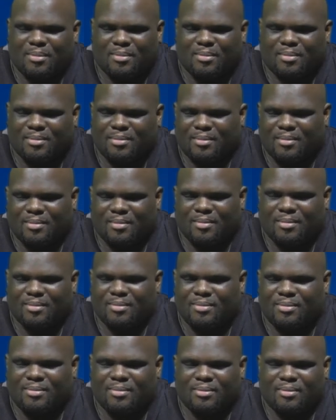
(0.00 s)

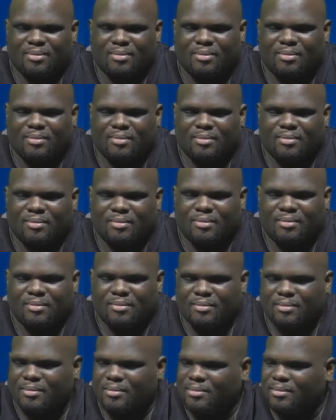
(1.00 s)

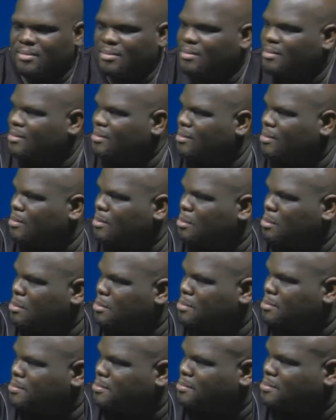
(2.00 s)

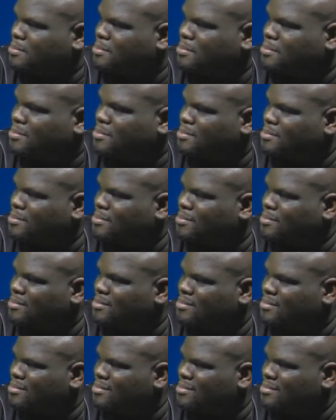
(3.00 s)

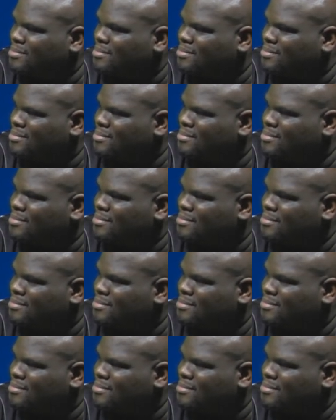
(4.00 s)
No words are spoken by the person on screen.